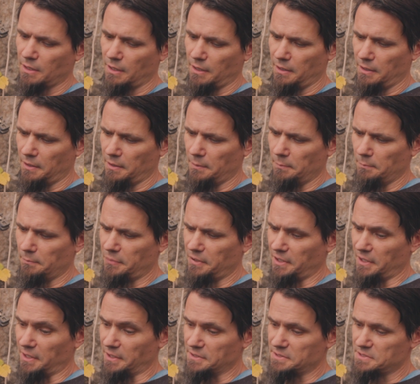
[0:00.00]

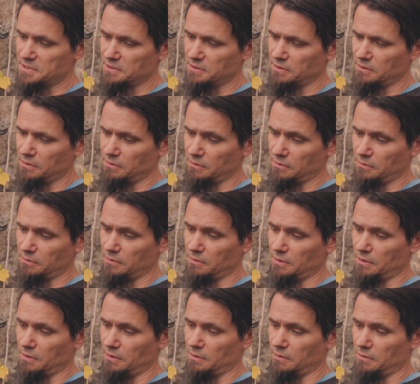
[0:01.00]
But
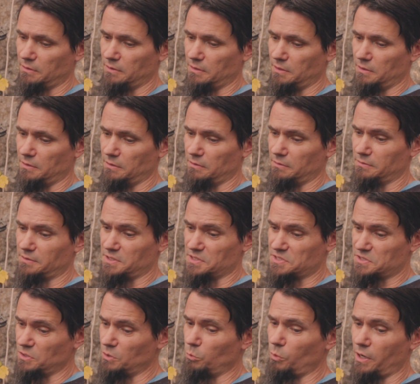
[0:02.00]

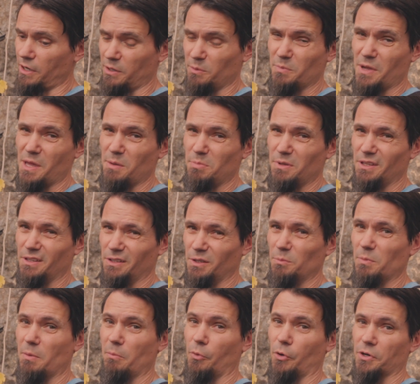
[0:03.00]
distilled water may be a
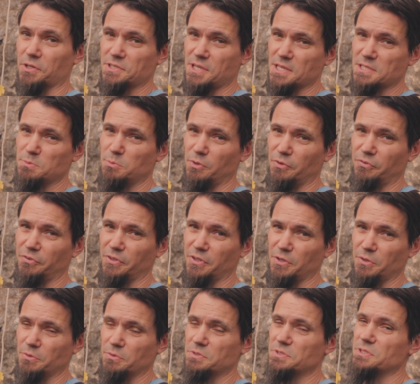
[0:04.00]
little bit more accessible for you,